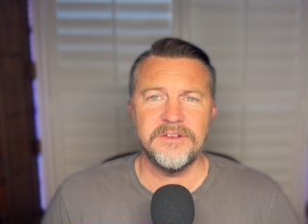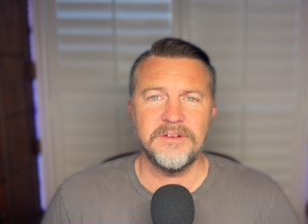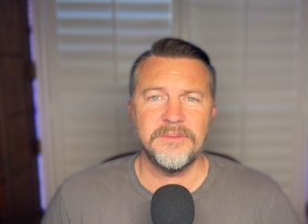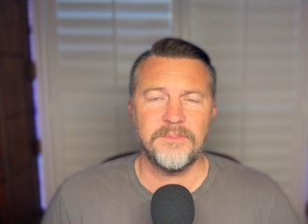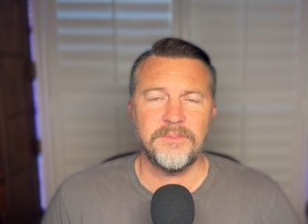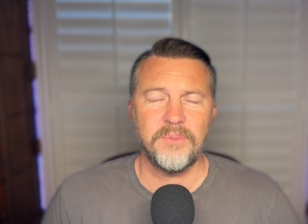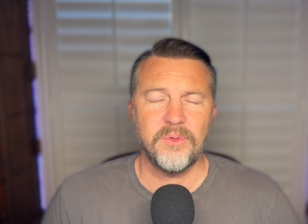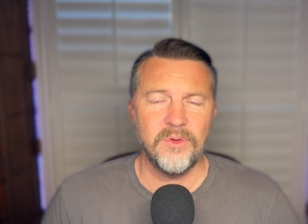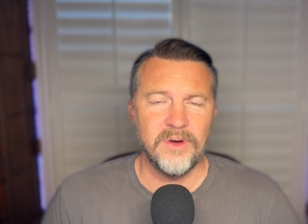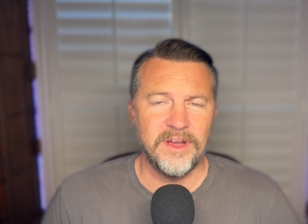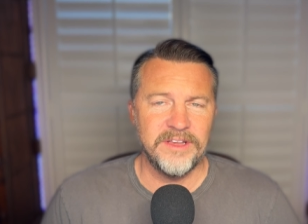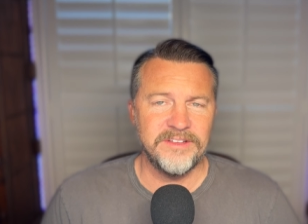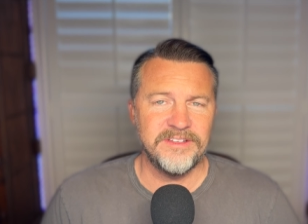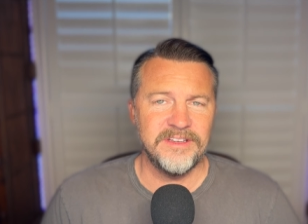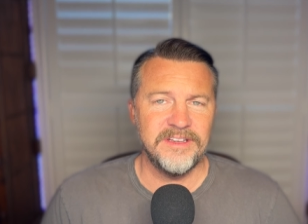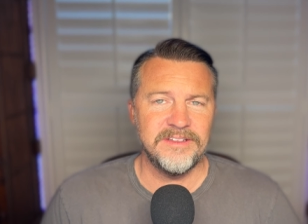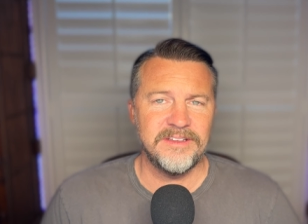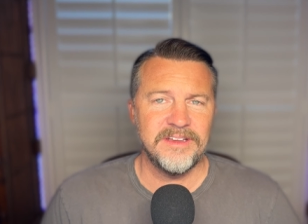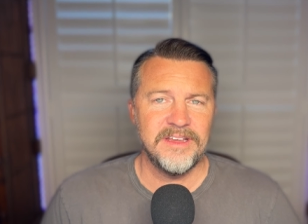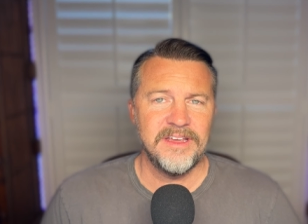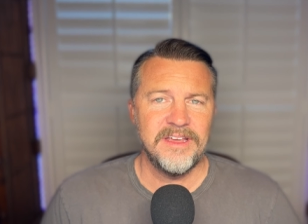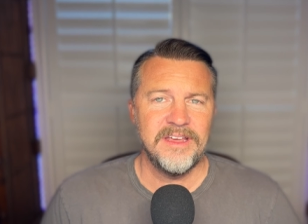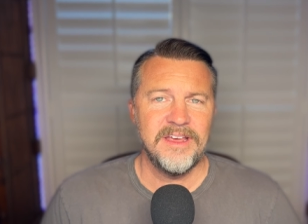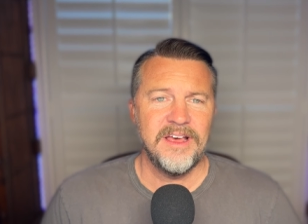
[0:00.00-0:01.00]
present
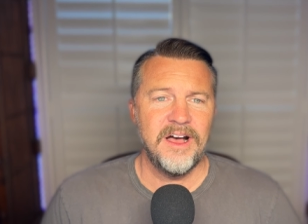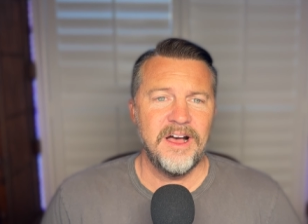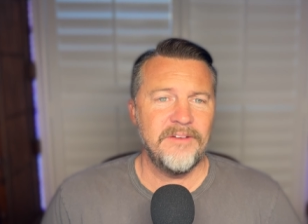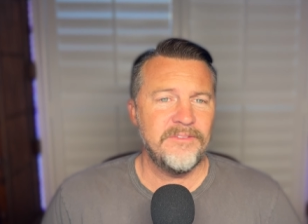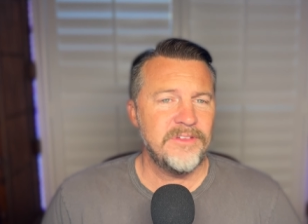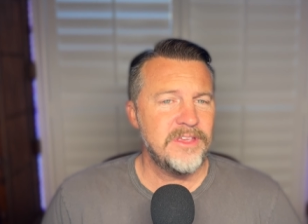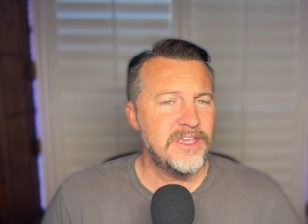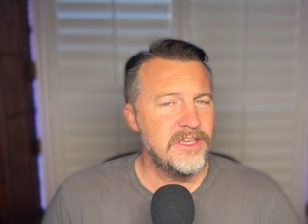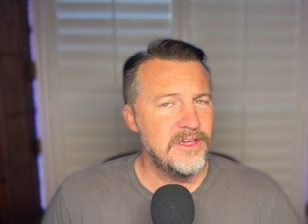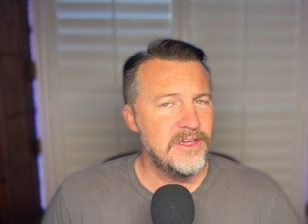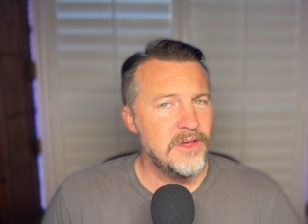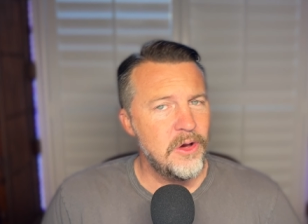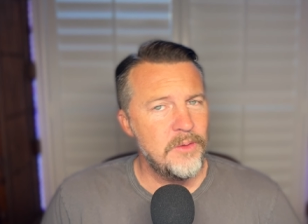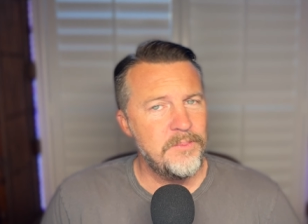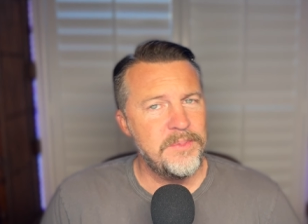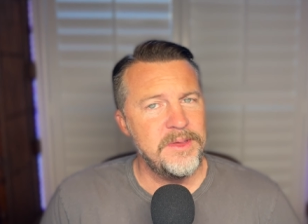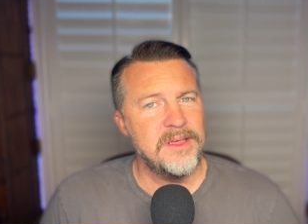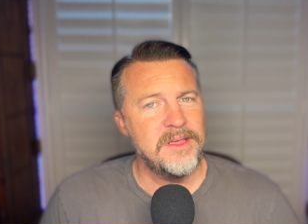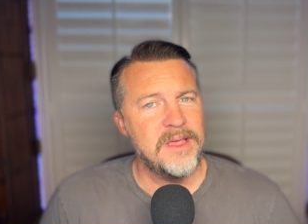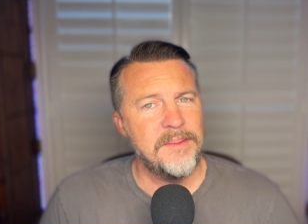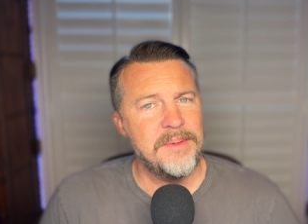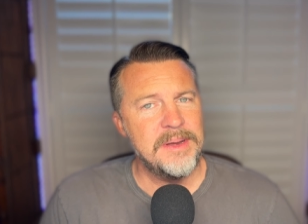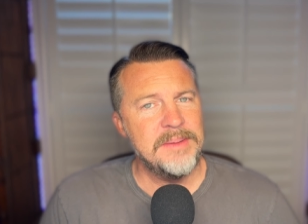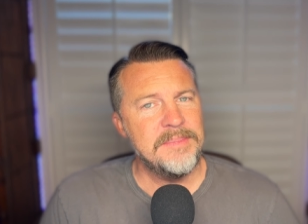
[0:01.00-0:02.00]
of Quopi
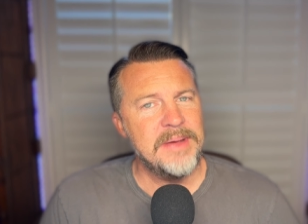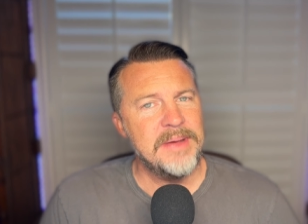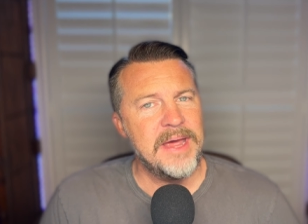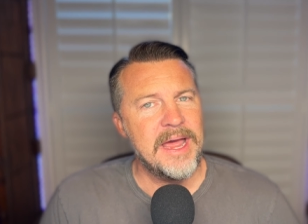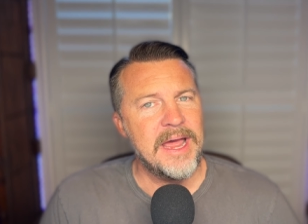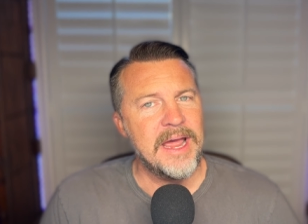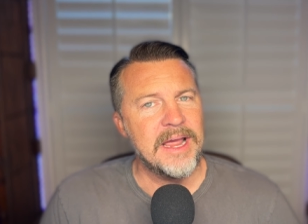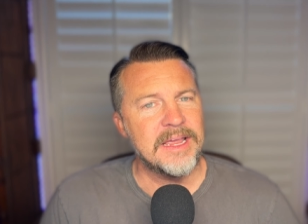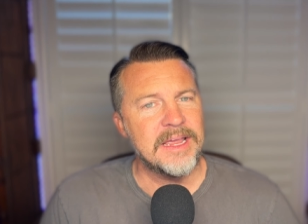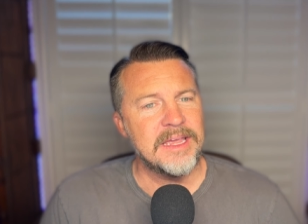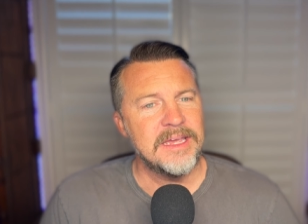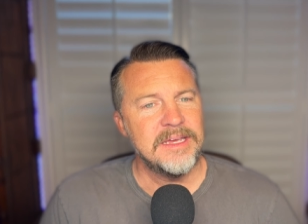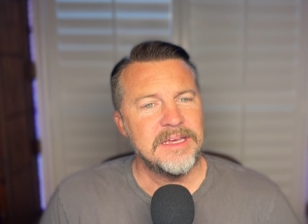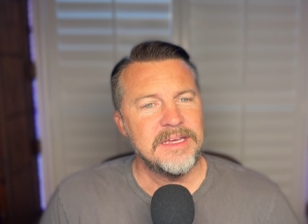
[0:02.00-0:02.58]
coming back